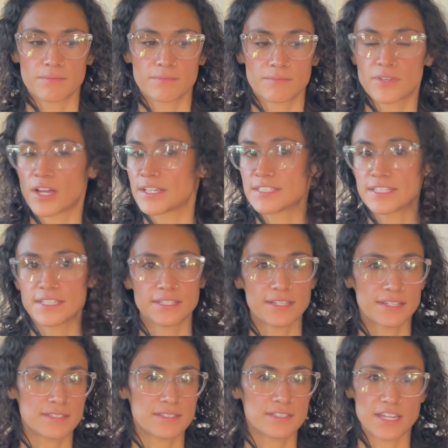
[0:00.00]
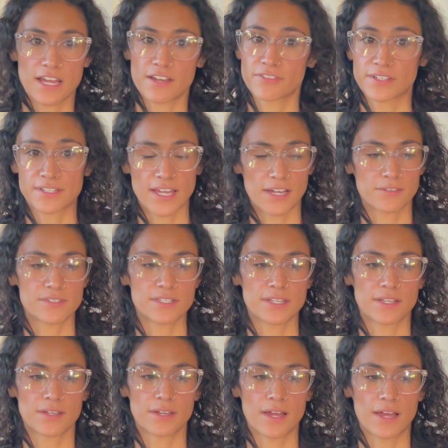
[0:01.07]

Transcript: 19 staff and counting.